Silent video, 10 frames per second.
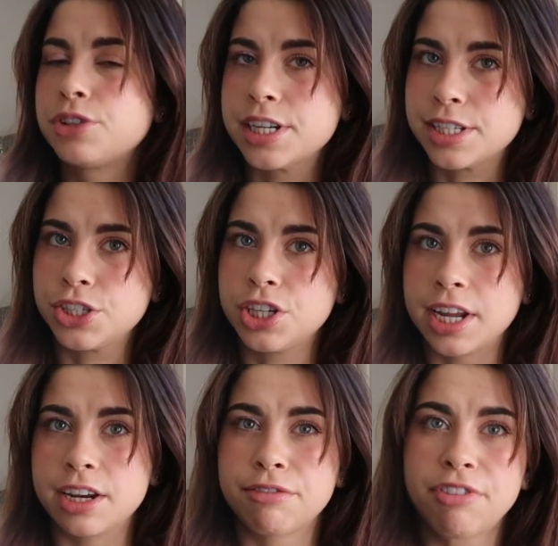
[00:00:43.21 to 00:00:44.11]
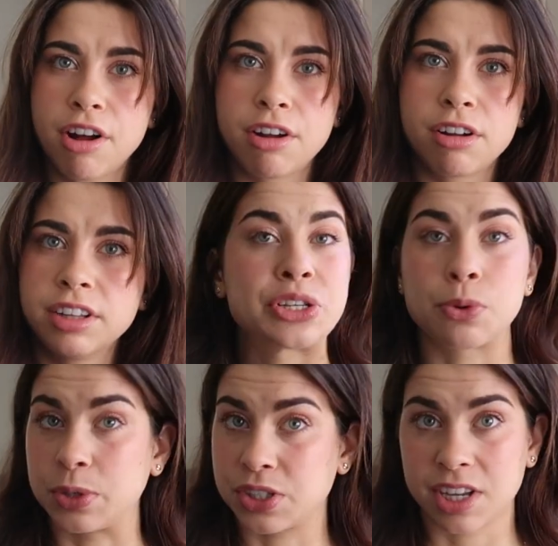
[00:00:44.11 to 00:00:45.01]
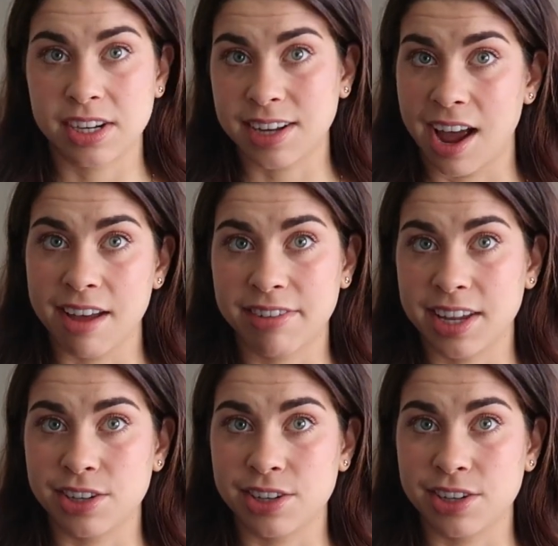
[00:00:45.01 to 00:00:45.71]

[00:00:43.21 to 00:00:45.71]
transitioning into fall. So we're just gonna dive